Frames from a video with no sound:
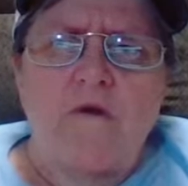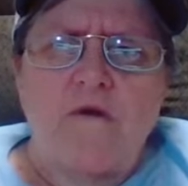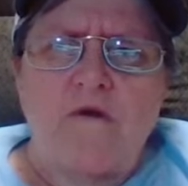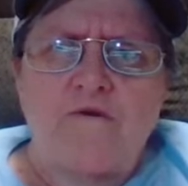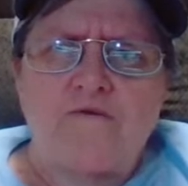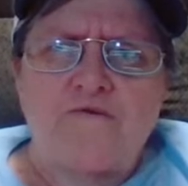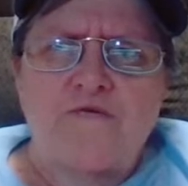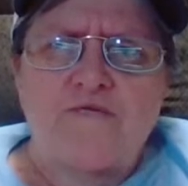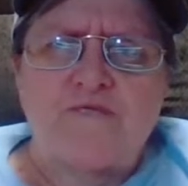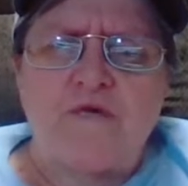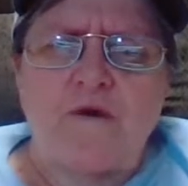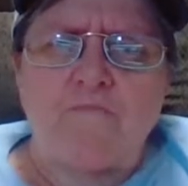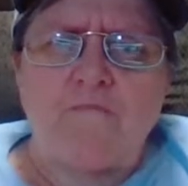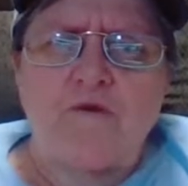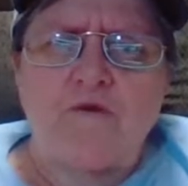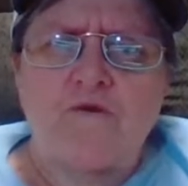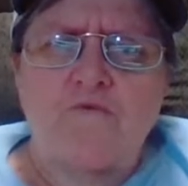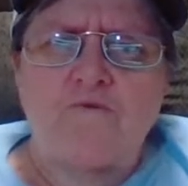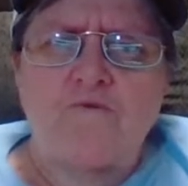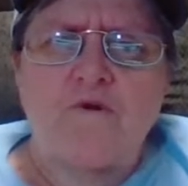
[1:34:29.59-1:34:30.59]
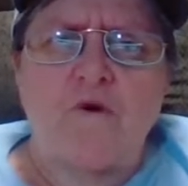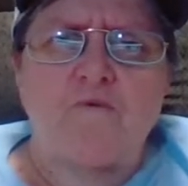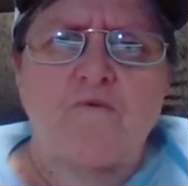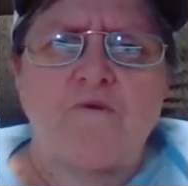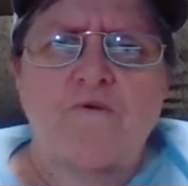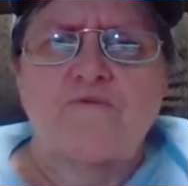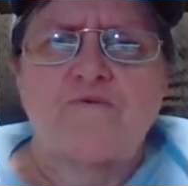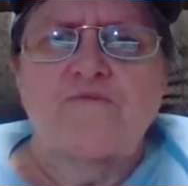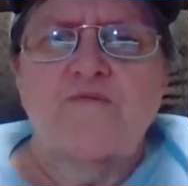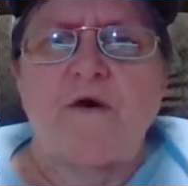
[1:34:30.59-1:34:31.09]
It's just that when you know
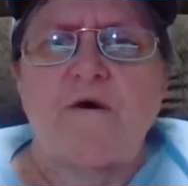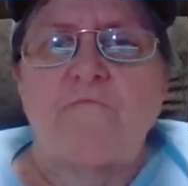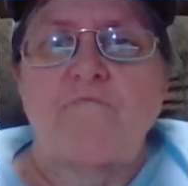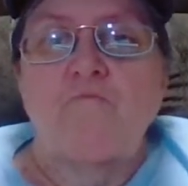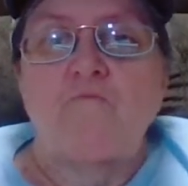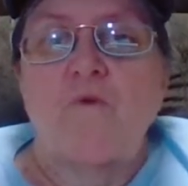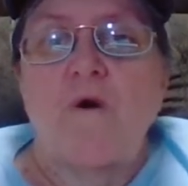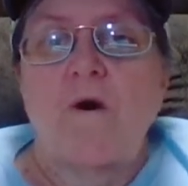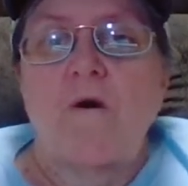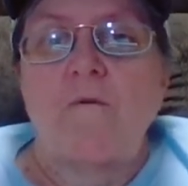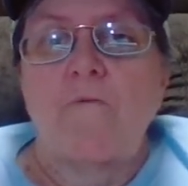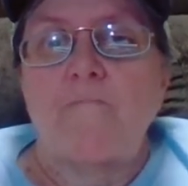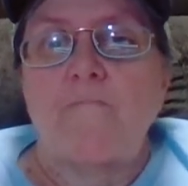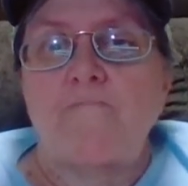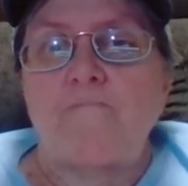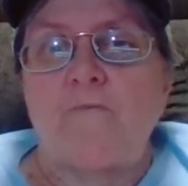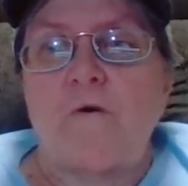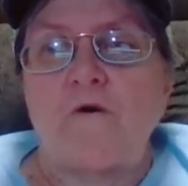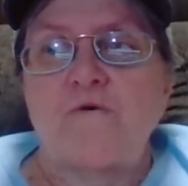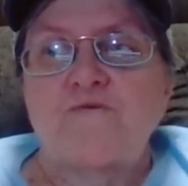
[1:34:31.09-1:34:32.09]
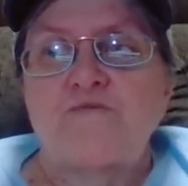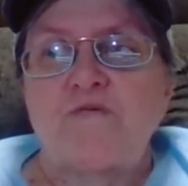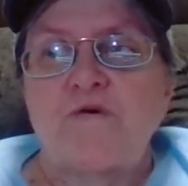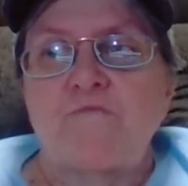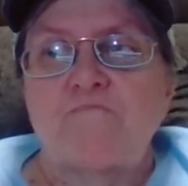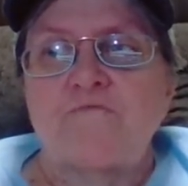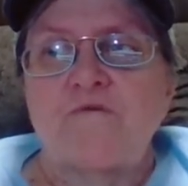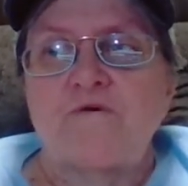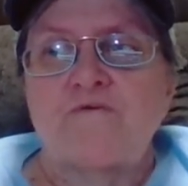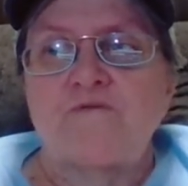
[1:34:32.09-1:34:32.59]
yourself well, the false
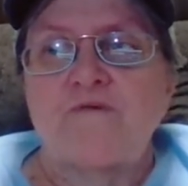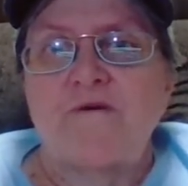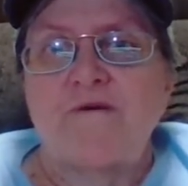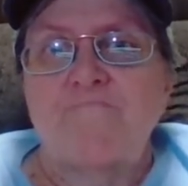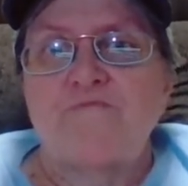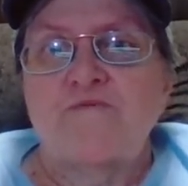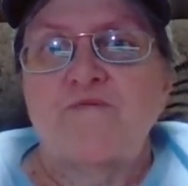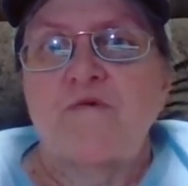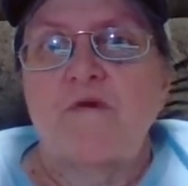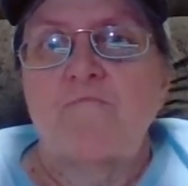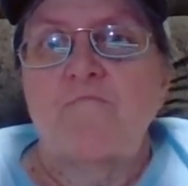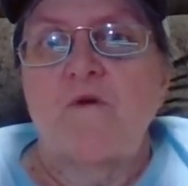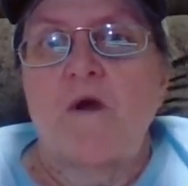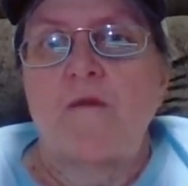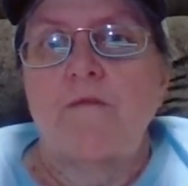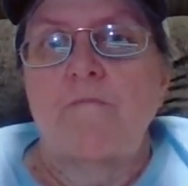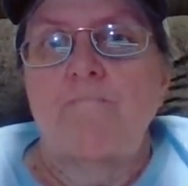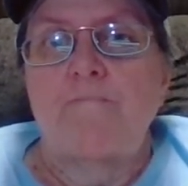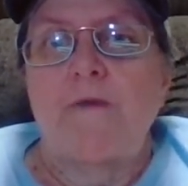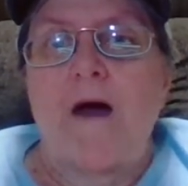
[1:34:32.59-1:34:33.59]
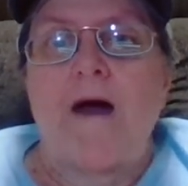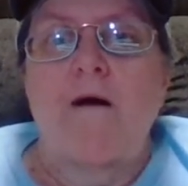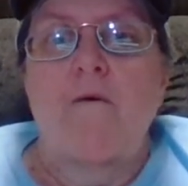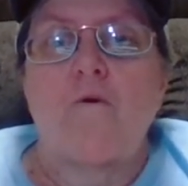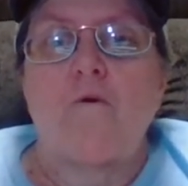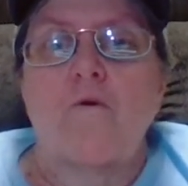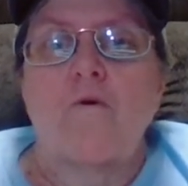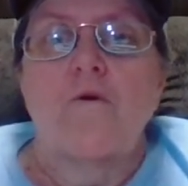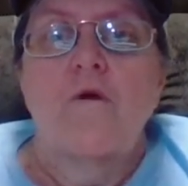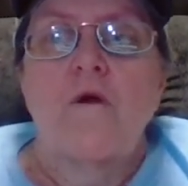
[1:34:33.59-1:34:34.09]
self doesn't have the same kind of
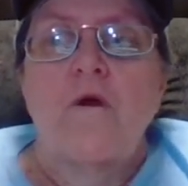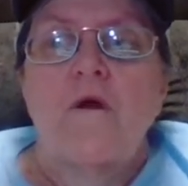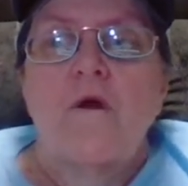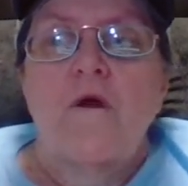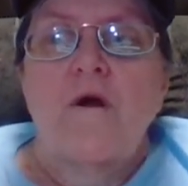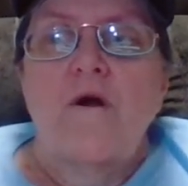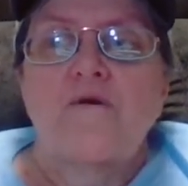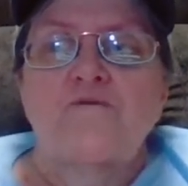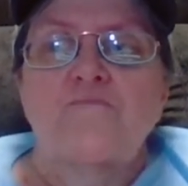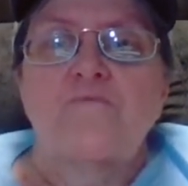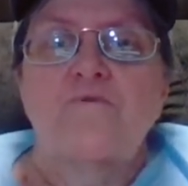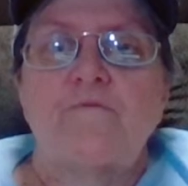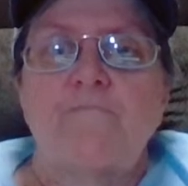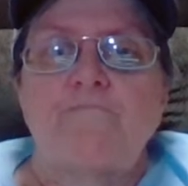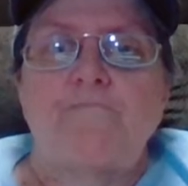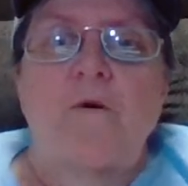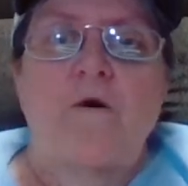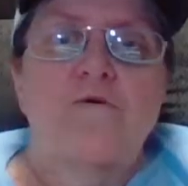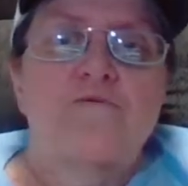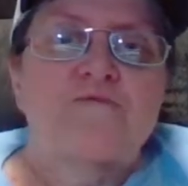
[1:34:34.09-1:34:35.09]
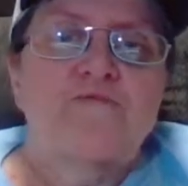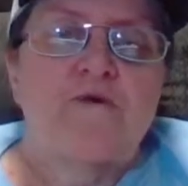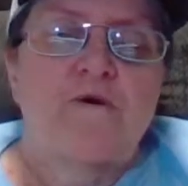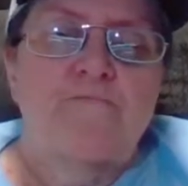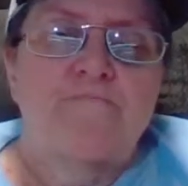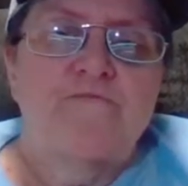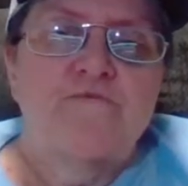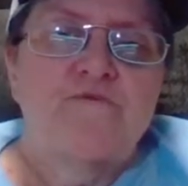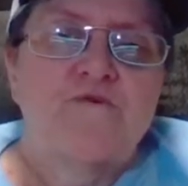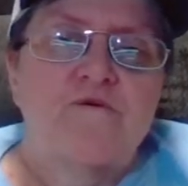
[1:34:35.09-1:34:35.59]
power as when the false
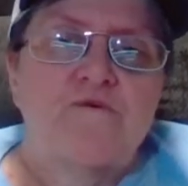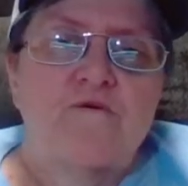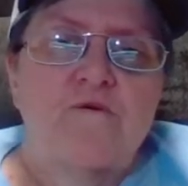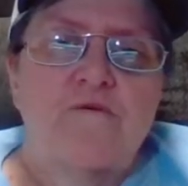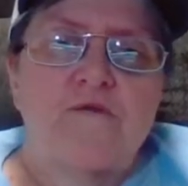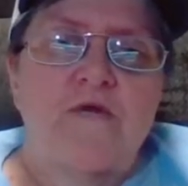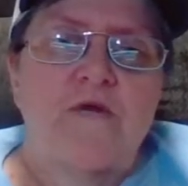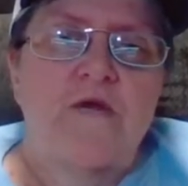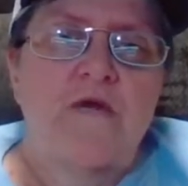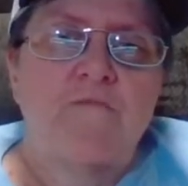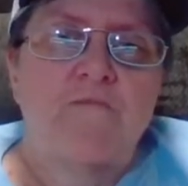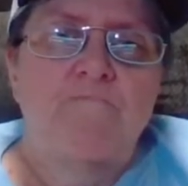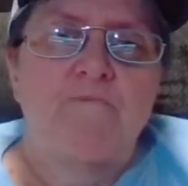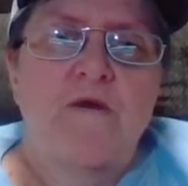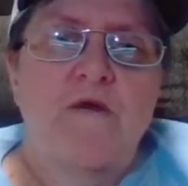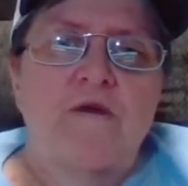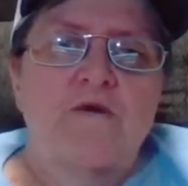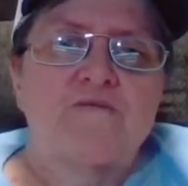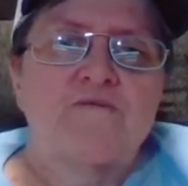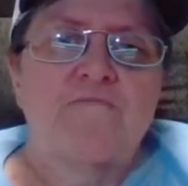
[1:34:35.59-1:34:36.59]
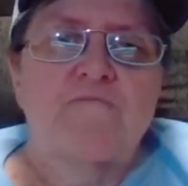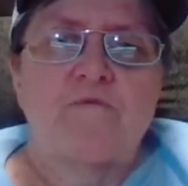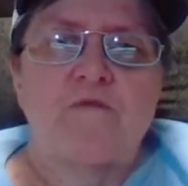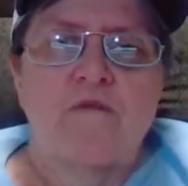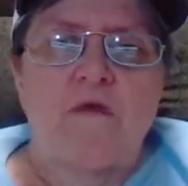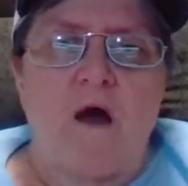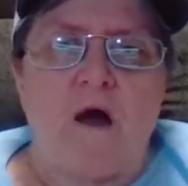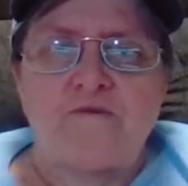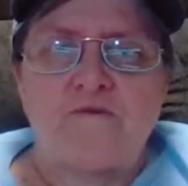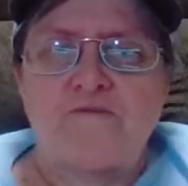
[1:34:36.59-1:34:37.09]
self is in the lead because of a
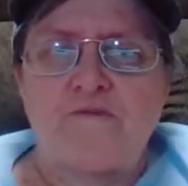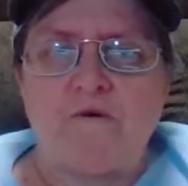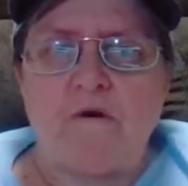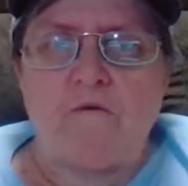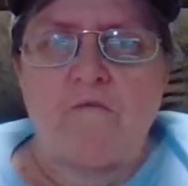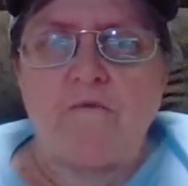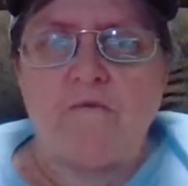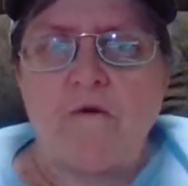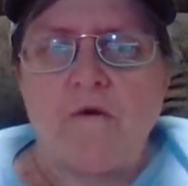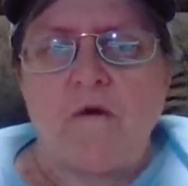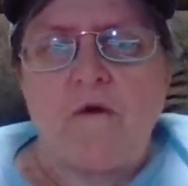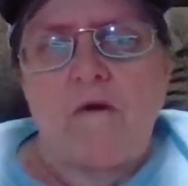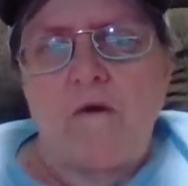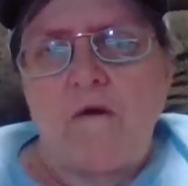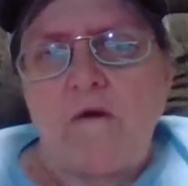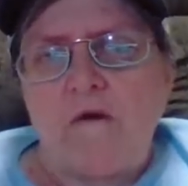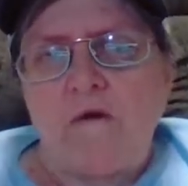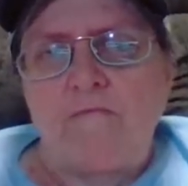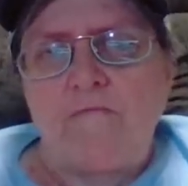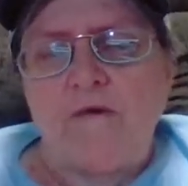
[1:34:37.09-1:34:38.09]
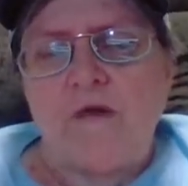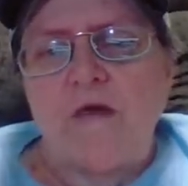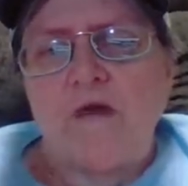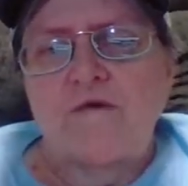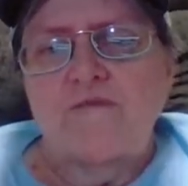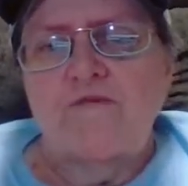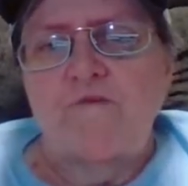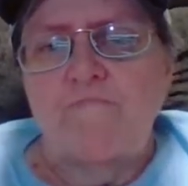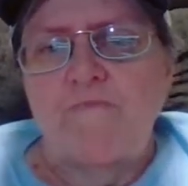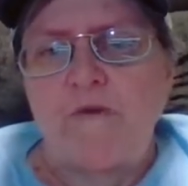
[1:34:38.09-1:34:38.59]
lost self, in the
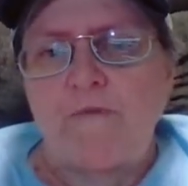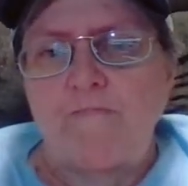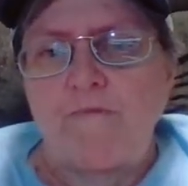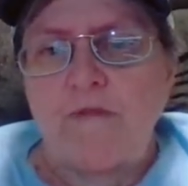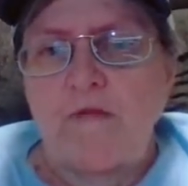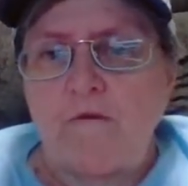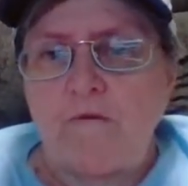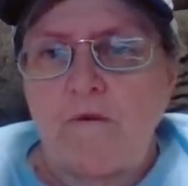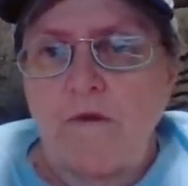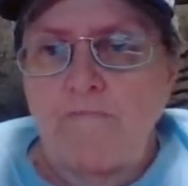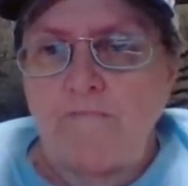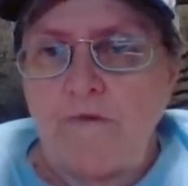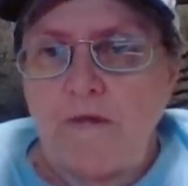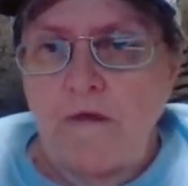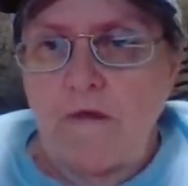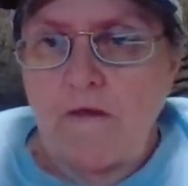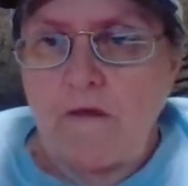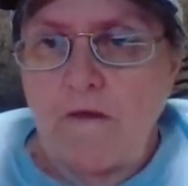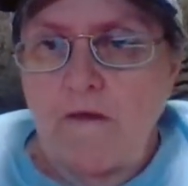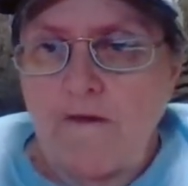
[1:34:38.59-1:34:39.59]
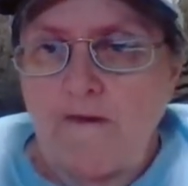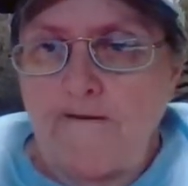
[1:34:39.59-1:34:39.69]
case of BPD or NPD.